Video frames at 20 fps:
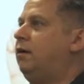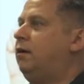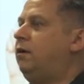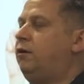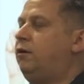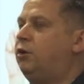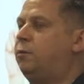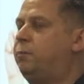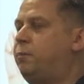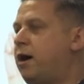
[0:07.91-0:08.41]

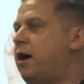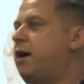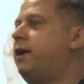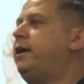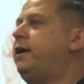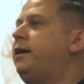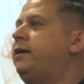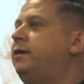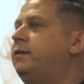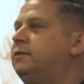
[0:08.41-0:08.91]
Your
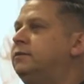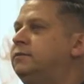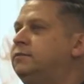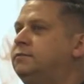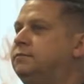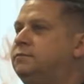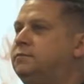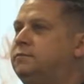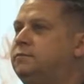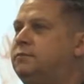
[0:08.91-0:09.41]
body
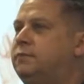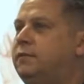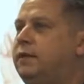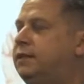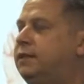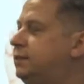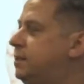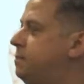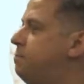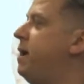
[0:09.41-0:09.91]

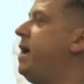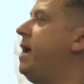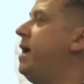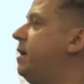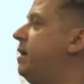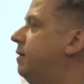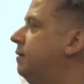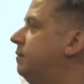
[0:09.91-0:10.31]
is in pain.